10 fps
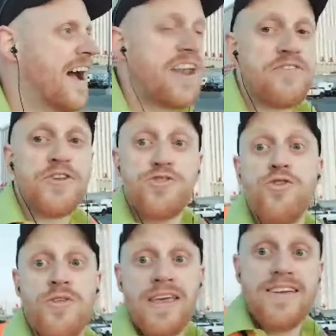enough to
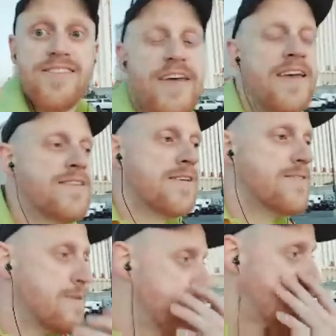do this to,
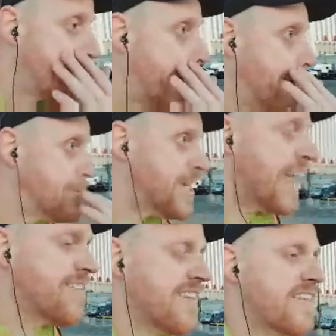to, to keep
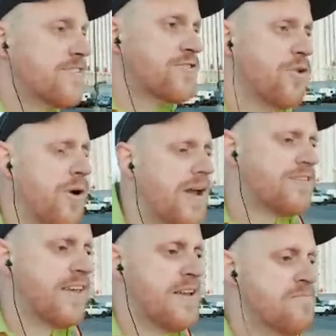chasing these stories